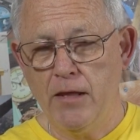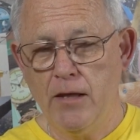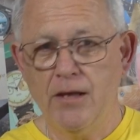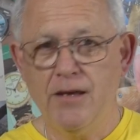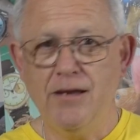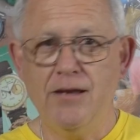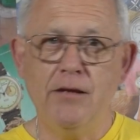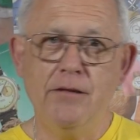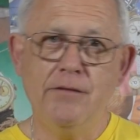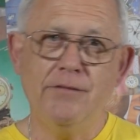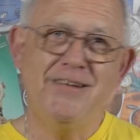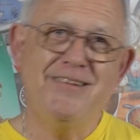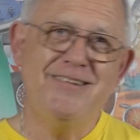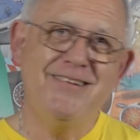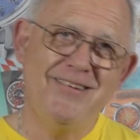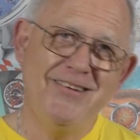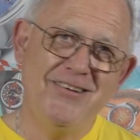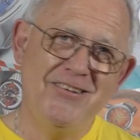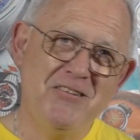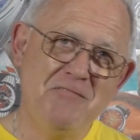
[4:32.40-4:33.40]
Now, the
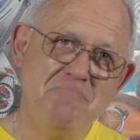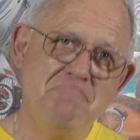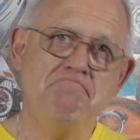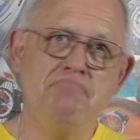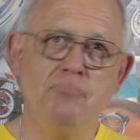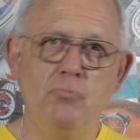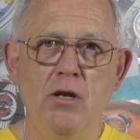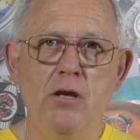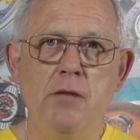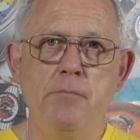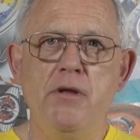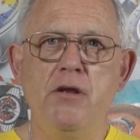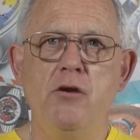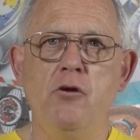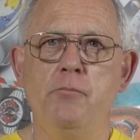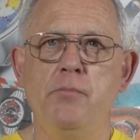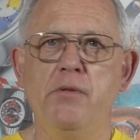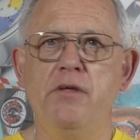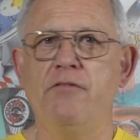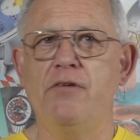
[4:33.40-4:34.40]
dial Well, it may
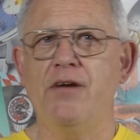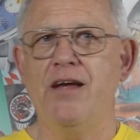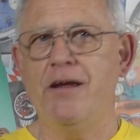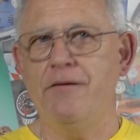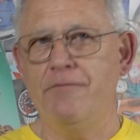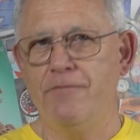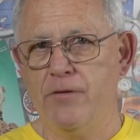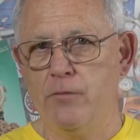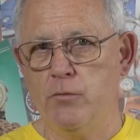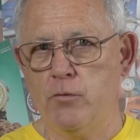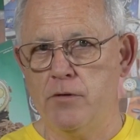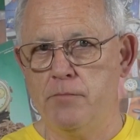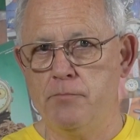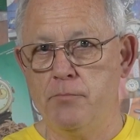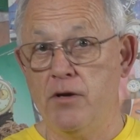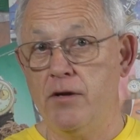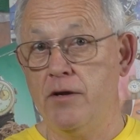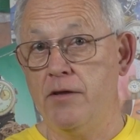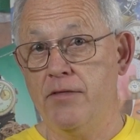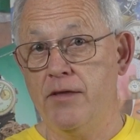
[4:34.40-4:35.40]
not be for everyone,
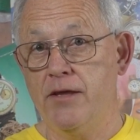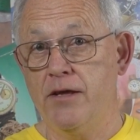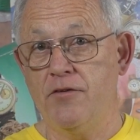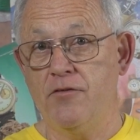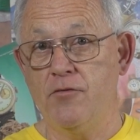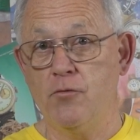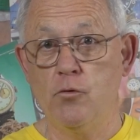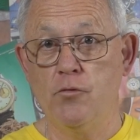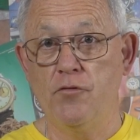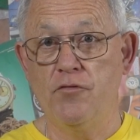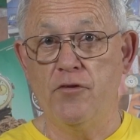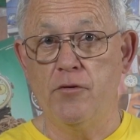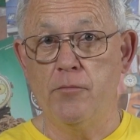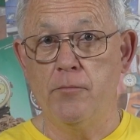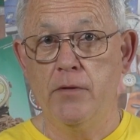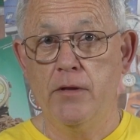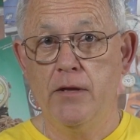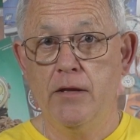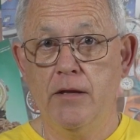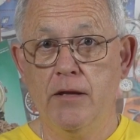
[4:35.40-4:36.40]
but I think it's awesome.
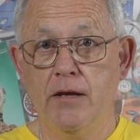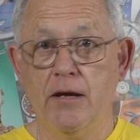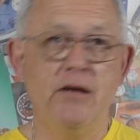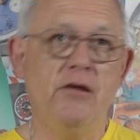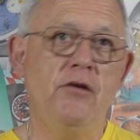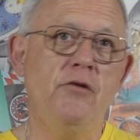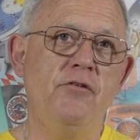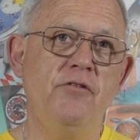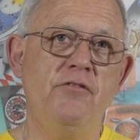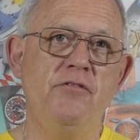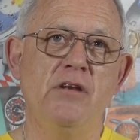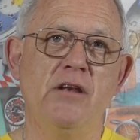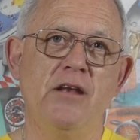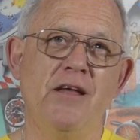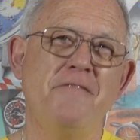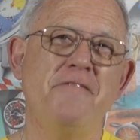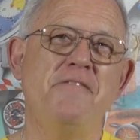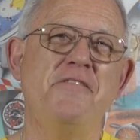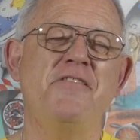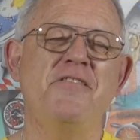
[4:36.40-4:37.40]
And who doesn't
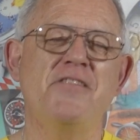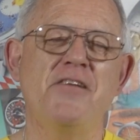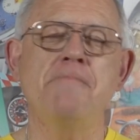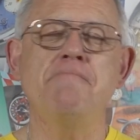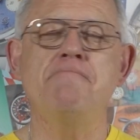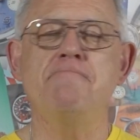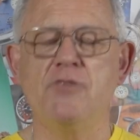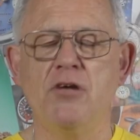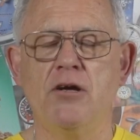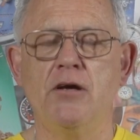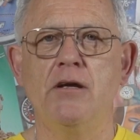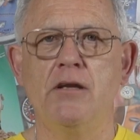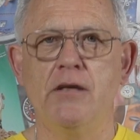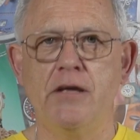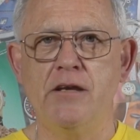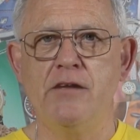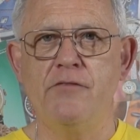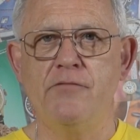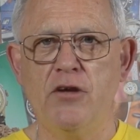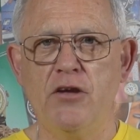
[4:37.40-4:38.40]
love some dial
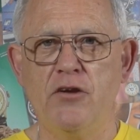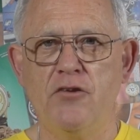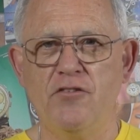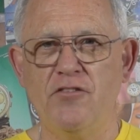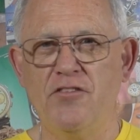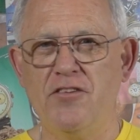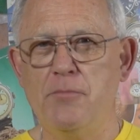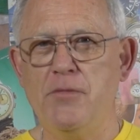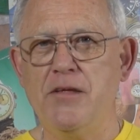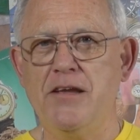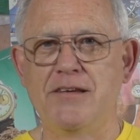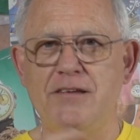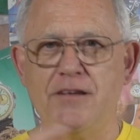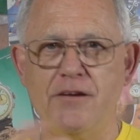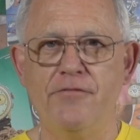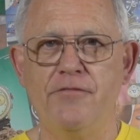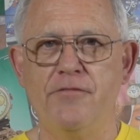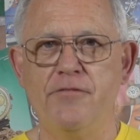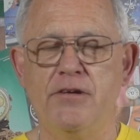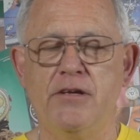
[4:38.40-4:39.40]
innovation, something
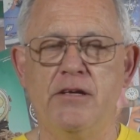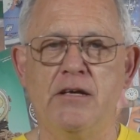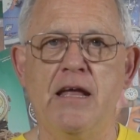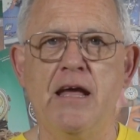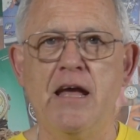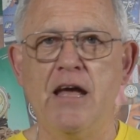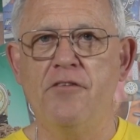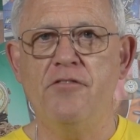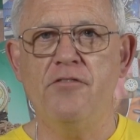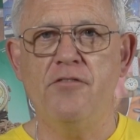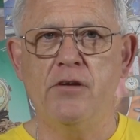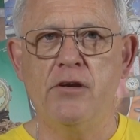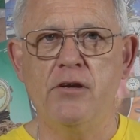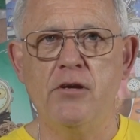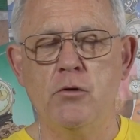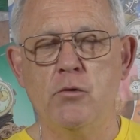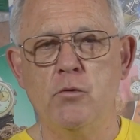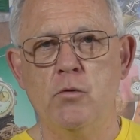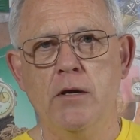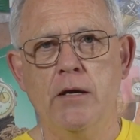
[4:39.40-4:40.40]
different at last? I
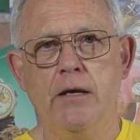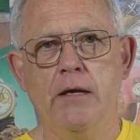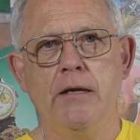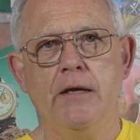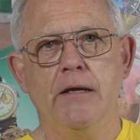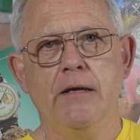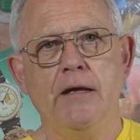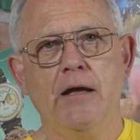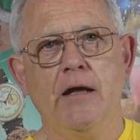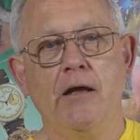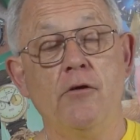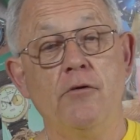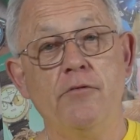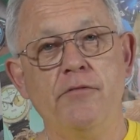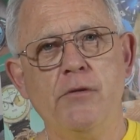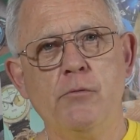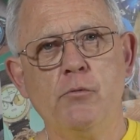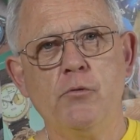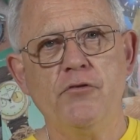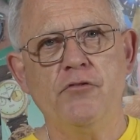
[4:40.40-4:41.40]
know a lot of
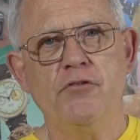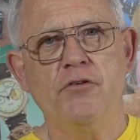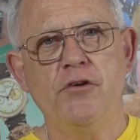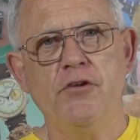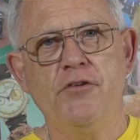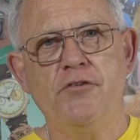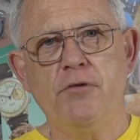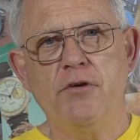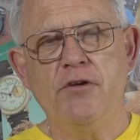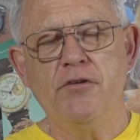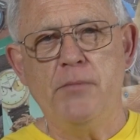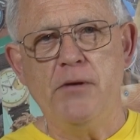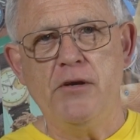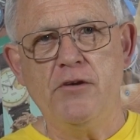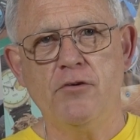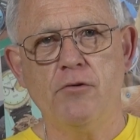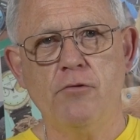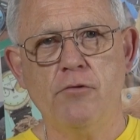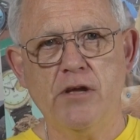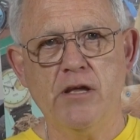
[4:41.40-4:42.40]
the watch industry has been
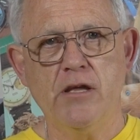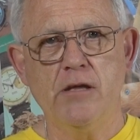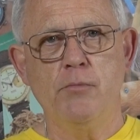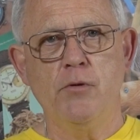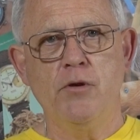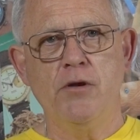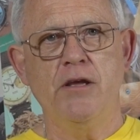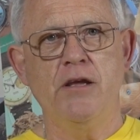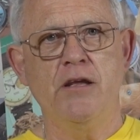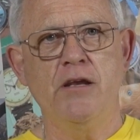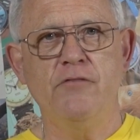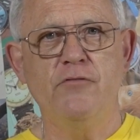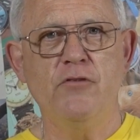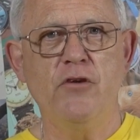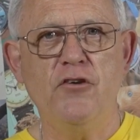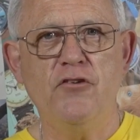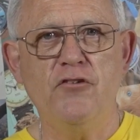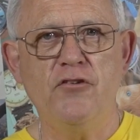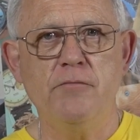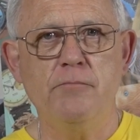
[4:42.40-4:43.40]
talking about
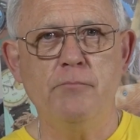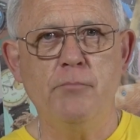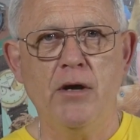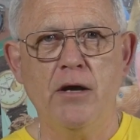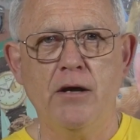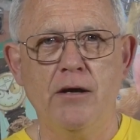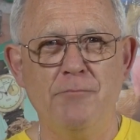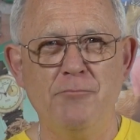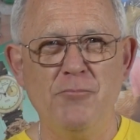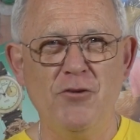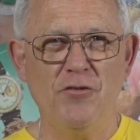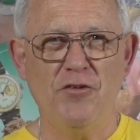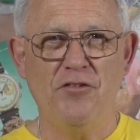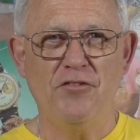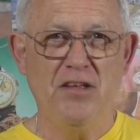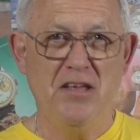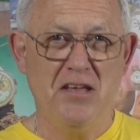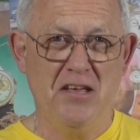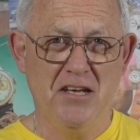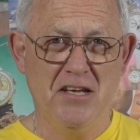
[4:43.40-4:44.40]
innovation, but I'm not
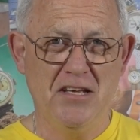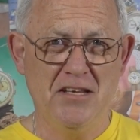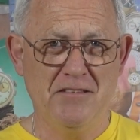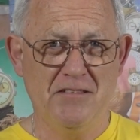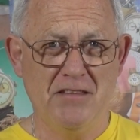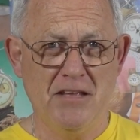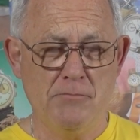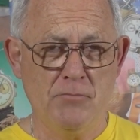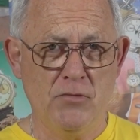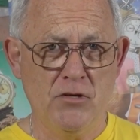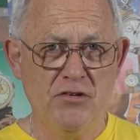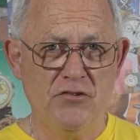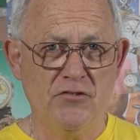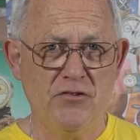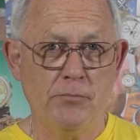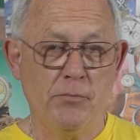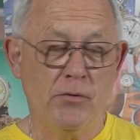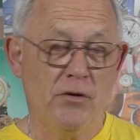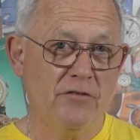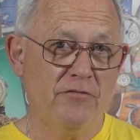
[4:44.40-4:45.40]
seeing it that much
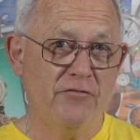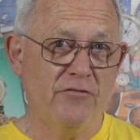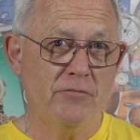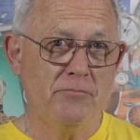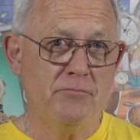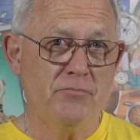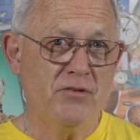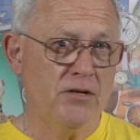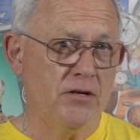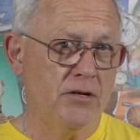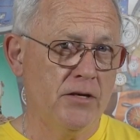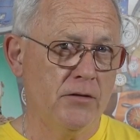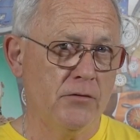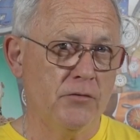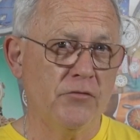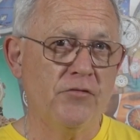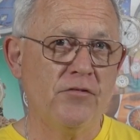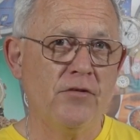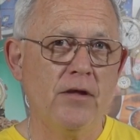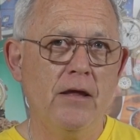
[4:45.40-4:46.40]
apart from
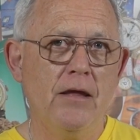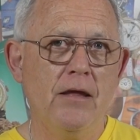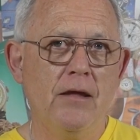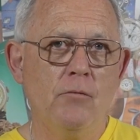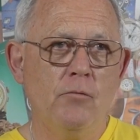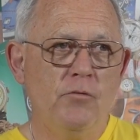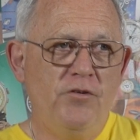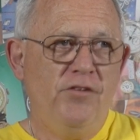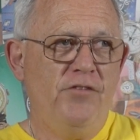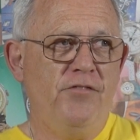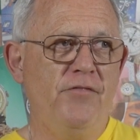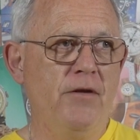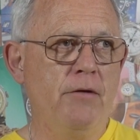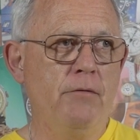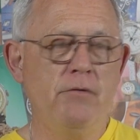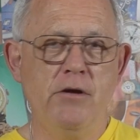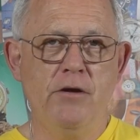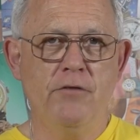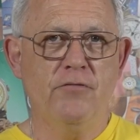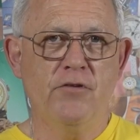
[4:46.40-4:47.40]
dials, which is fair
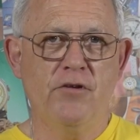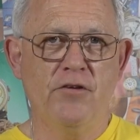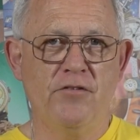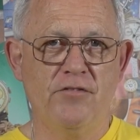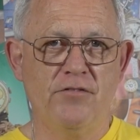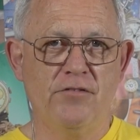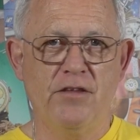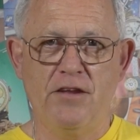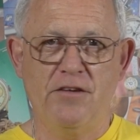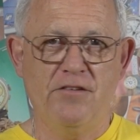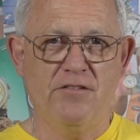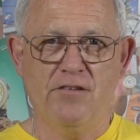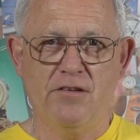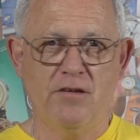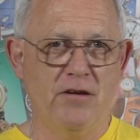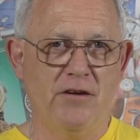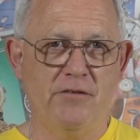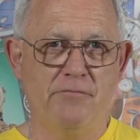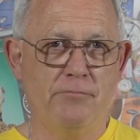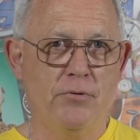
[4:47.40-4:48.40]
enough because that's
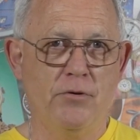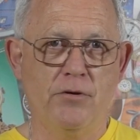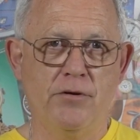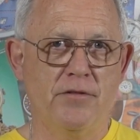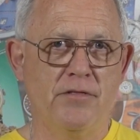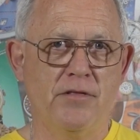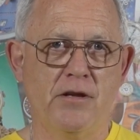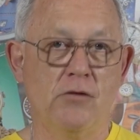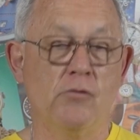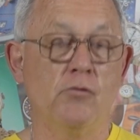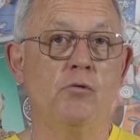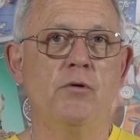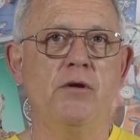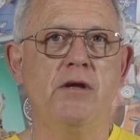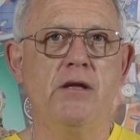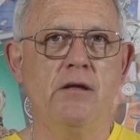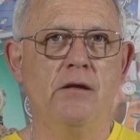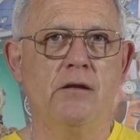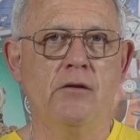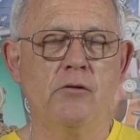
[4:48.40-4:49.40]
kind of part of the
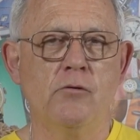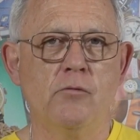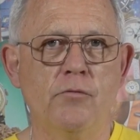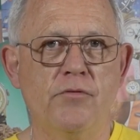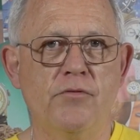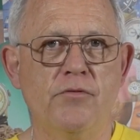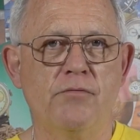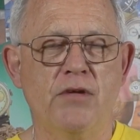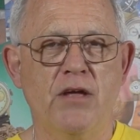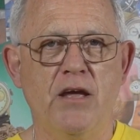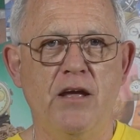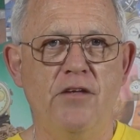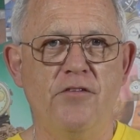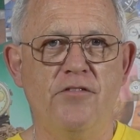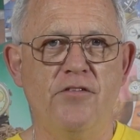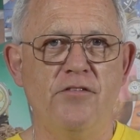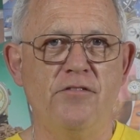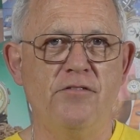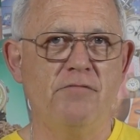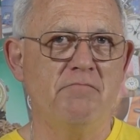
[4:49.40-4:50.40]
glory, along with
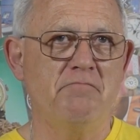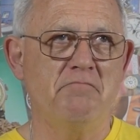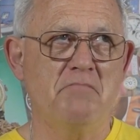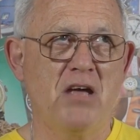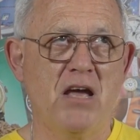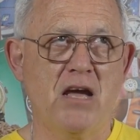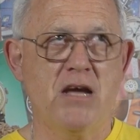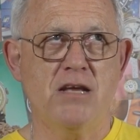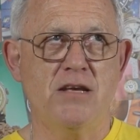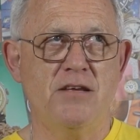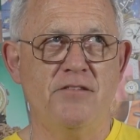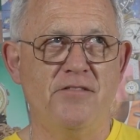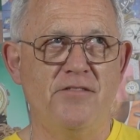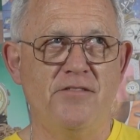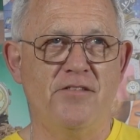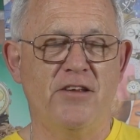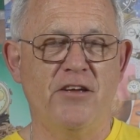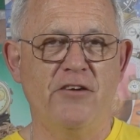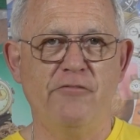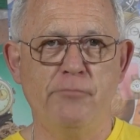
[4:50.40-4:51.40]
cases and hands and
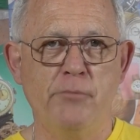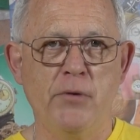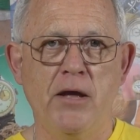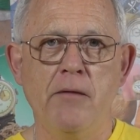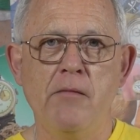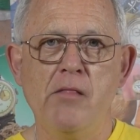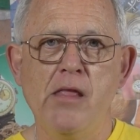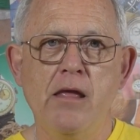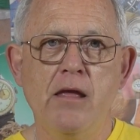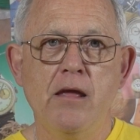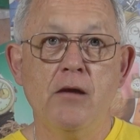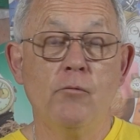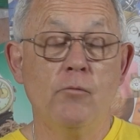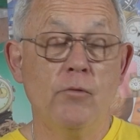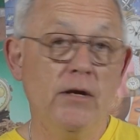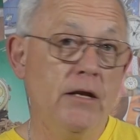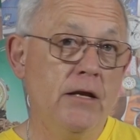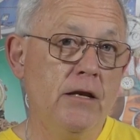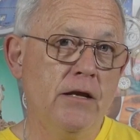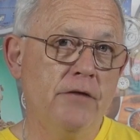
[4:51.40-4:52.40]
stuff. But
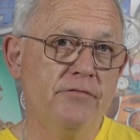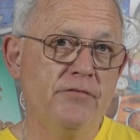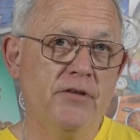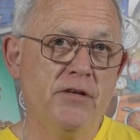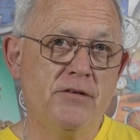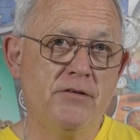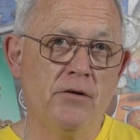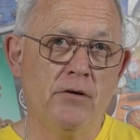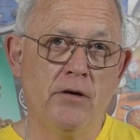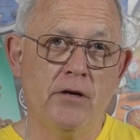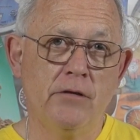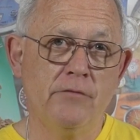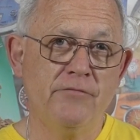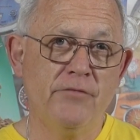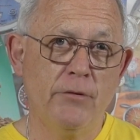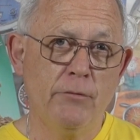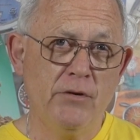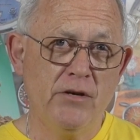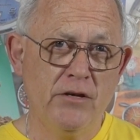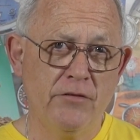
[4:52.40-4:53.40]
really loving the dial,
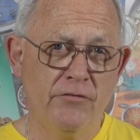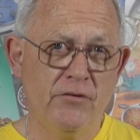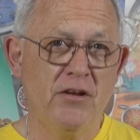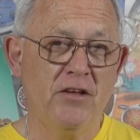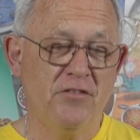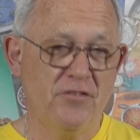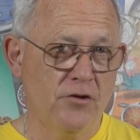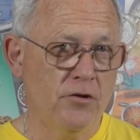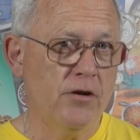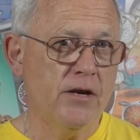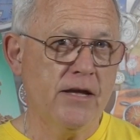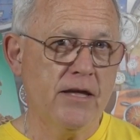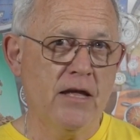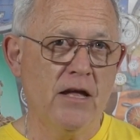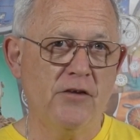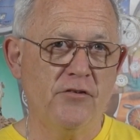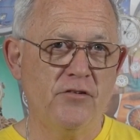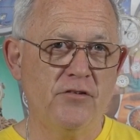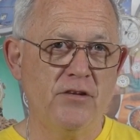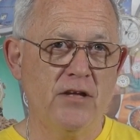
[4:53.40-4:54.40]
very different. It's going to
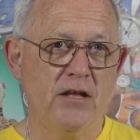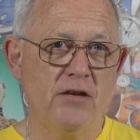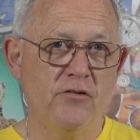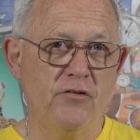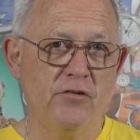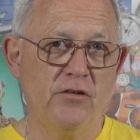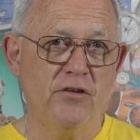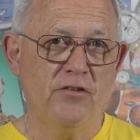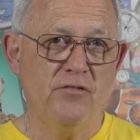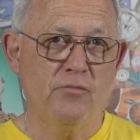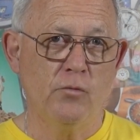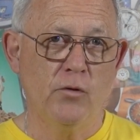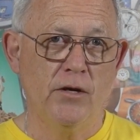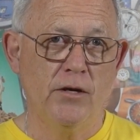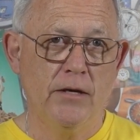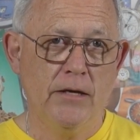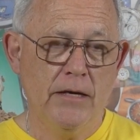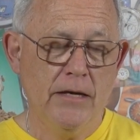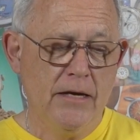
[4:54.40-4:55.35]
catch attention, this one.